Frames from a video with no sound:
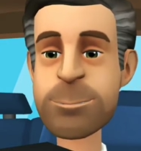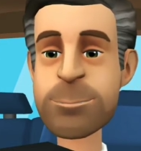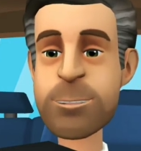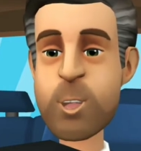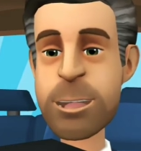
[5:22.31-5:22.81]

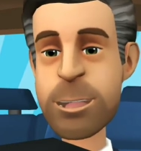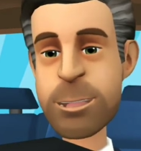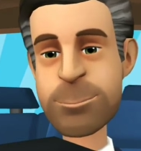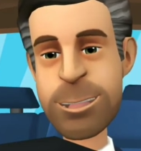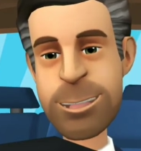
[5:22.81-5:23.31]
For
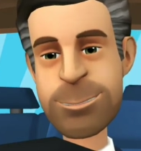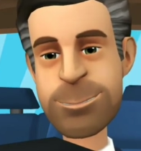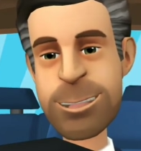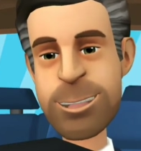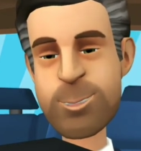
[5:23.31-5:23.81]
example,
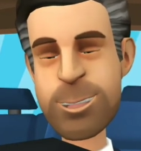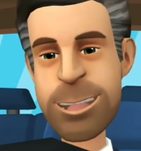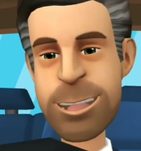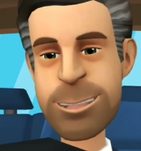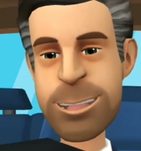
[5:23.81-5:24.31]
a host
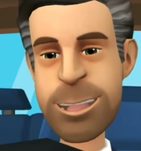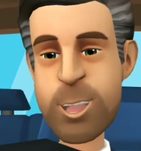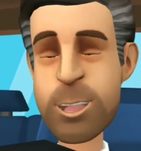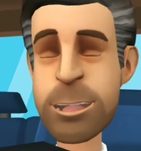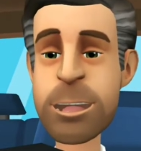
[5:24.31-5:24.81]
is likely
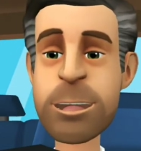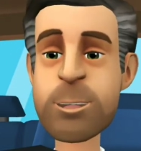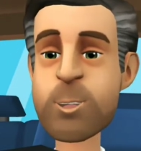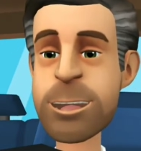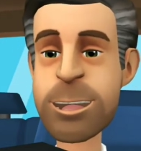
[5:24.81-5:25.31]
to list a
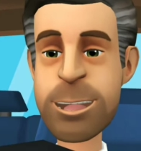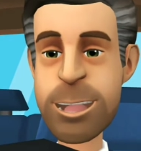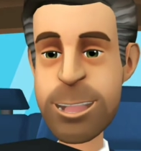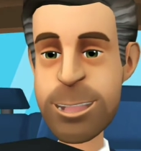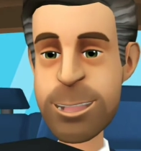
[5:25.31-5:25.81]
location
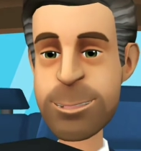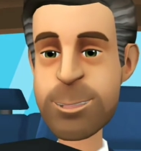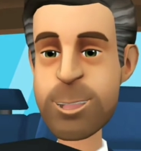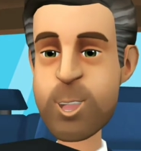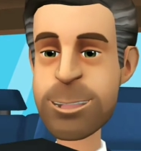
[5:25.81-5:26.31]
in their
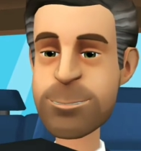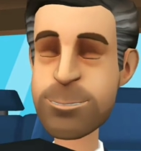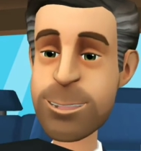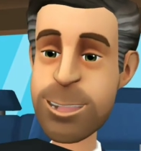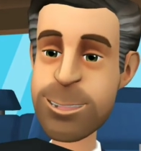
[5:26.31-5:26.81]
neighborhood as
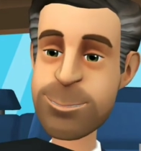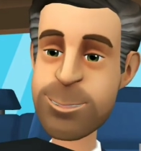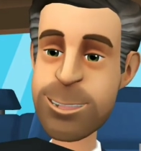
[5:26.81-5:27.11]
free,